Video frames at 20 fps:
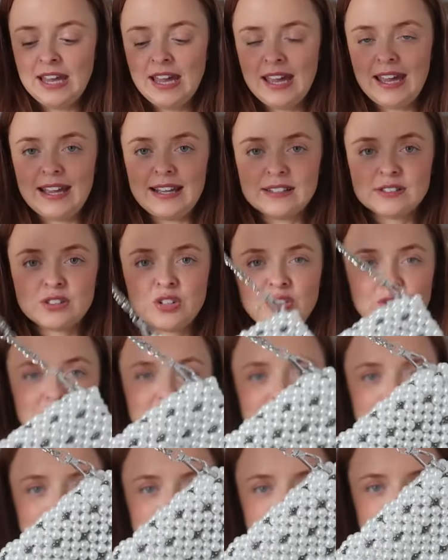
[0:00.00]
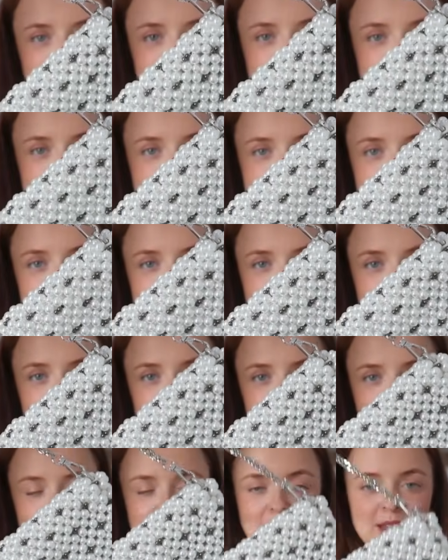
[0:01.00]
It is covered in pearls, and to be honest
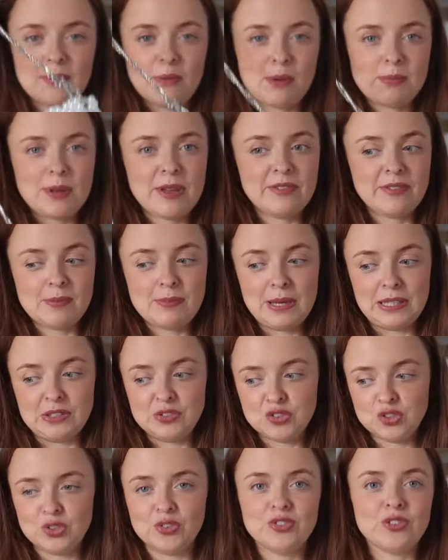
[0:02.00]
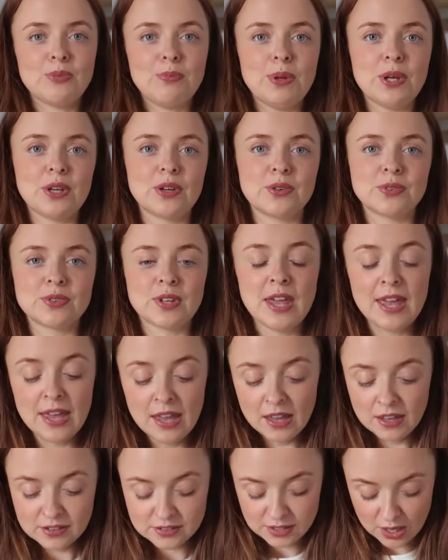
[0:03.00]
with you, I am a bit of a penchant for pearls.
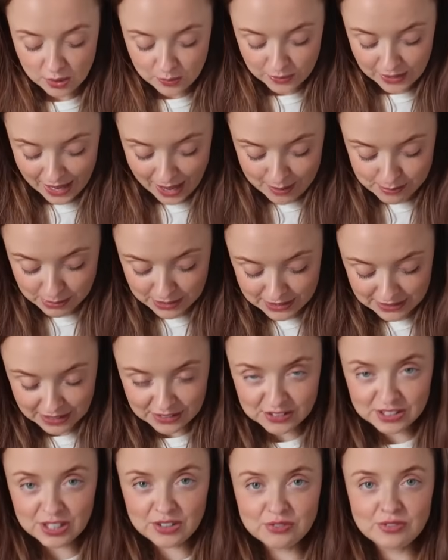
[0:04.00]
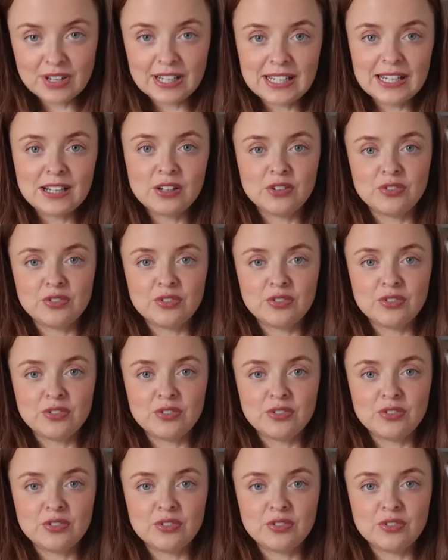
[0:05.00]
So yeah, but it's actually really